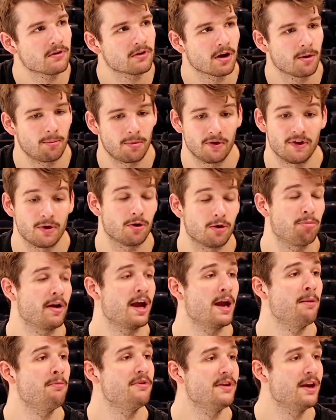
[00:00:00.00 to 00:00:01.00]
But if they were to play
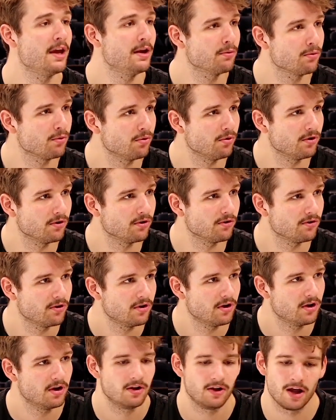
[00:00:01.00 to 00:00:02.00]
NBA rules,
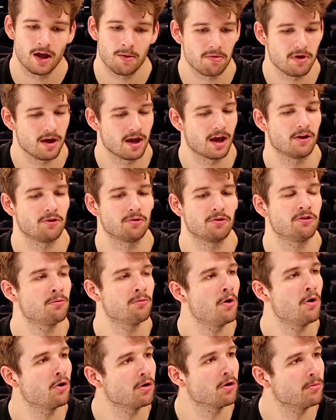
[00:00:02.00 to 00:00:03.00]
NBA guys would
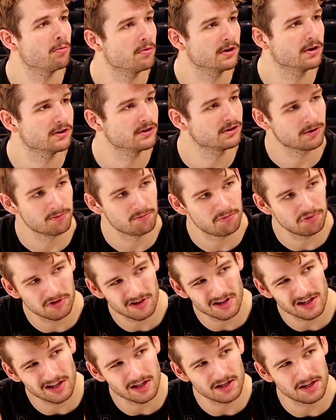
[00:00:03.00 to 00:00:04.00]
smoke them because it's
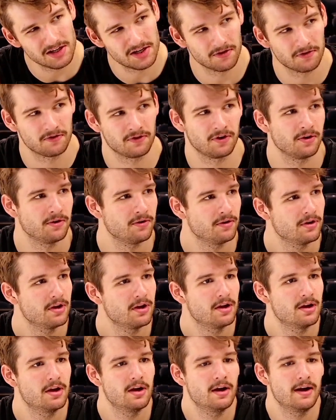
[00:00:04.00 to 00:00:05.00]
completely different.
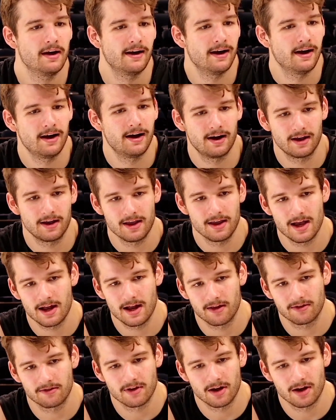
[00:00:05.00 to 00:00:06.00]
Yeah,
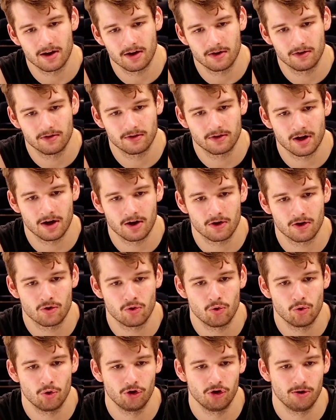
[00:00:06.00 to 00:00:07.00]
it's kind of
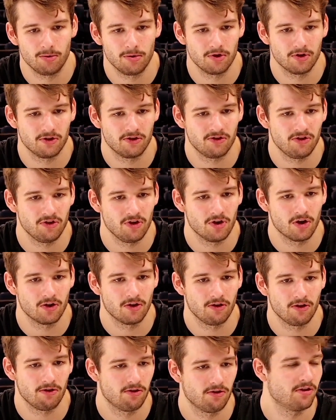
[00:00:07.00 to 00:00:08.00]
cool to be able to see all
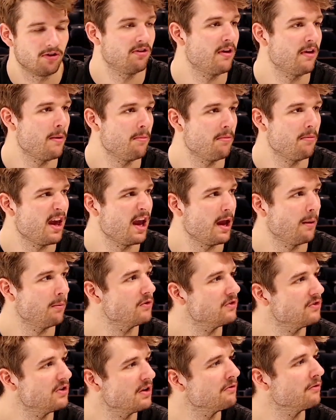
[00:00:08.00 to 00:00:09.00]
the same game,
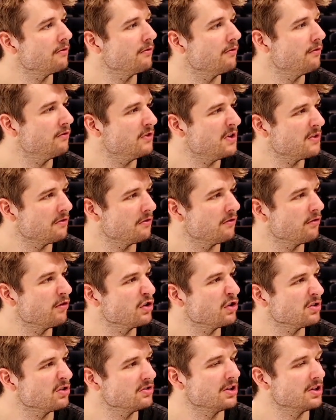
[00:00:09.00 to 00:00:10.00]
just different
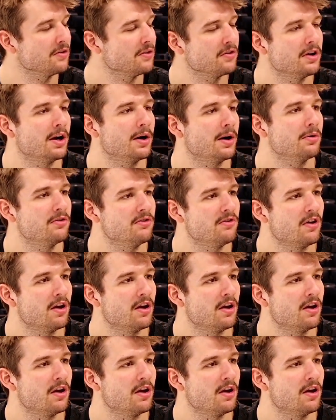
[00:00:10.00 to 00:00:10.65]
versions of it. I'd say.